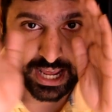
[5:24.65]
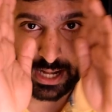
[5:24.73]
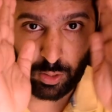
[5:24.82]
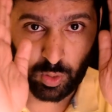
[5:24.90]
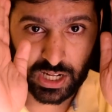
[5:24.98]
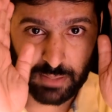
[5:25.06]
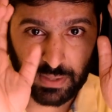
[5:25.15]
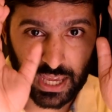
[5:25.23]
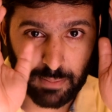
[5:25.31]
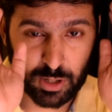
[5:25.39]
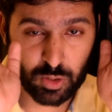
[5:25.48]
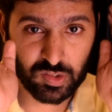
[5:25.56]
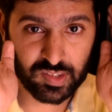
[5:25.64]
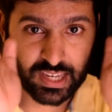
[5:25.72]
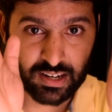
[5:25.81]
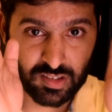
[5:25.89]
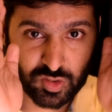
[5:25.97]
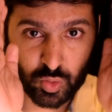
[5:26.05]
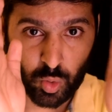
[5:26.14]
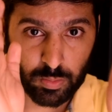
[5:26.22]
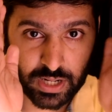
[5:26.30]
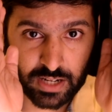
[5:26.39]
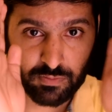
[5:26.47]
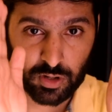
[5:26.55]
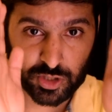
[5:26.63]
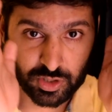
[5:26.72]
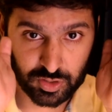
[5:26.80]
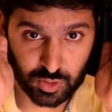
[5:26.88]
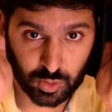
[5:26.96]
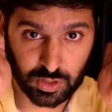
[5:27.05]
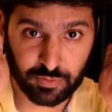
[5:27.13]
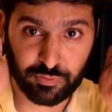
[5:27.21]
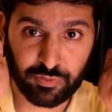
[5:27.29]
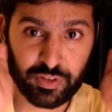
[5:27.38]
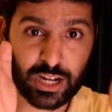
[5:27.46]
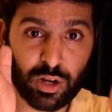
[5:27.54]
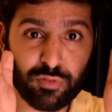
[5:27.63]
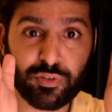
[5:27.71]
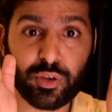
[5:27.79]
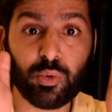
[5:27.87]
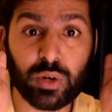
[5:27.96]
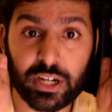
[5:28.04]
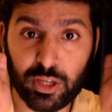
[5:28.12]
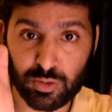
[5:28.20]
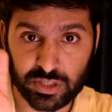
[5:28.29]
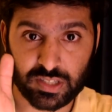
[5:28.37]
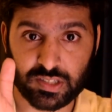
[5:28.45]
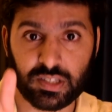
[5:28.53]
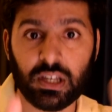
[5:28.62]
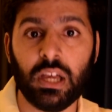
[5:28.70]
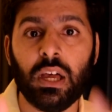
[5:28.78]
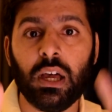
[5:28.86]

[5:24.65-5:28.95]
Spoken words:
I'll only be able to see a zoomed in version. So the field of view reduces.